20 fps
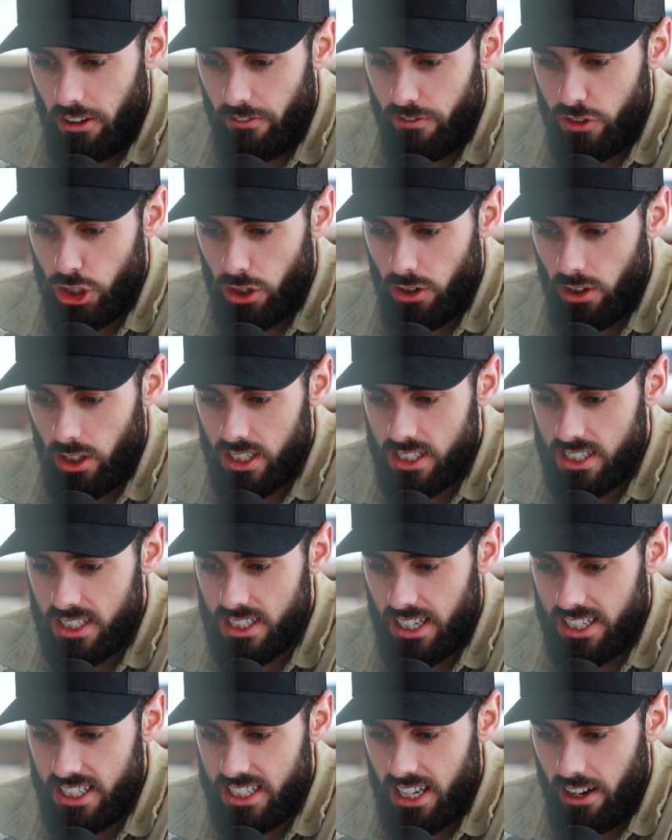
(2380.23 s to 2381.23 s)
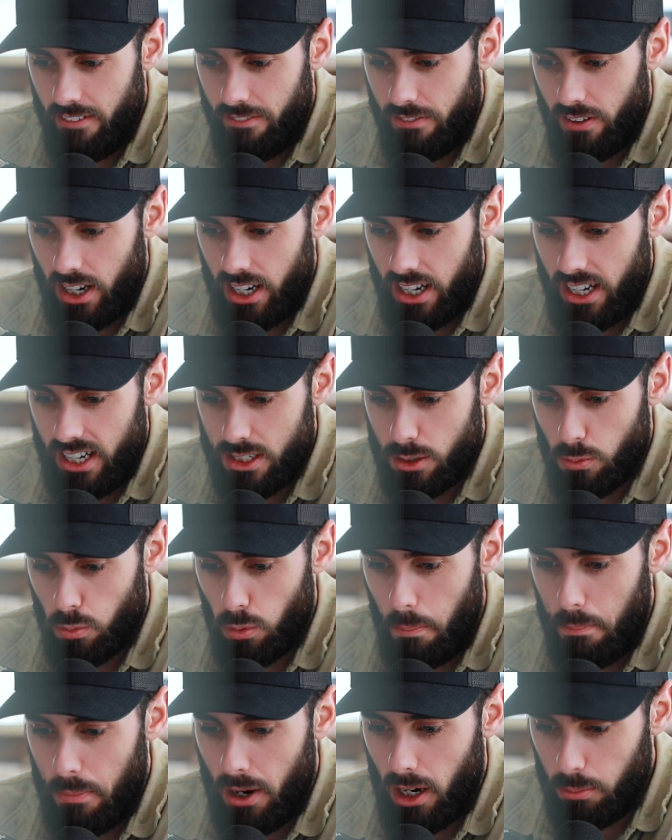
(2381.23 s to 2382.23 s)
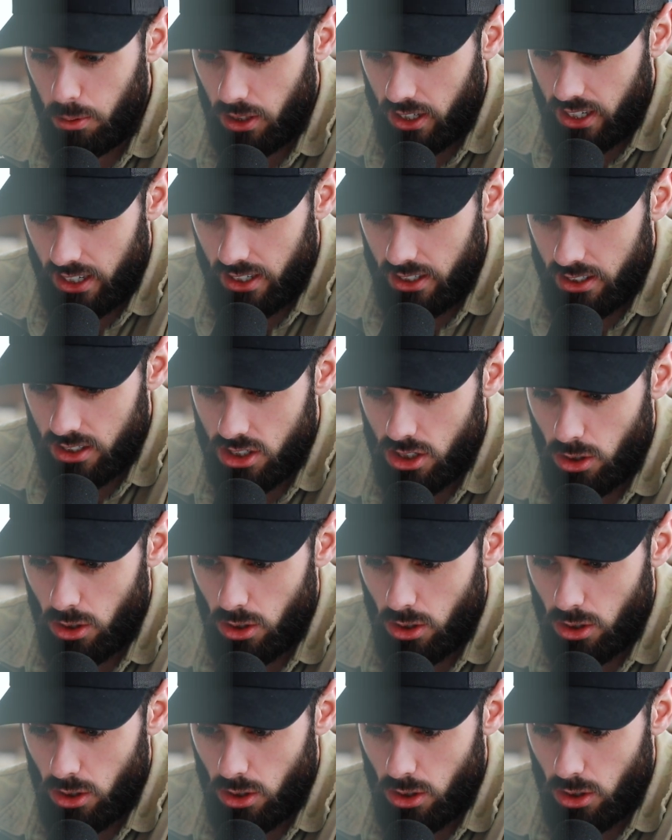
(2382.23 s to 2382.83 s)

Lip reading: of journalists identify as Republican.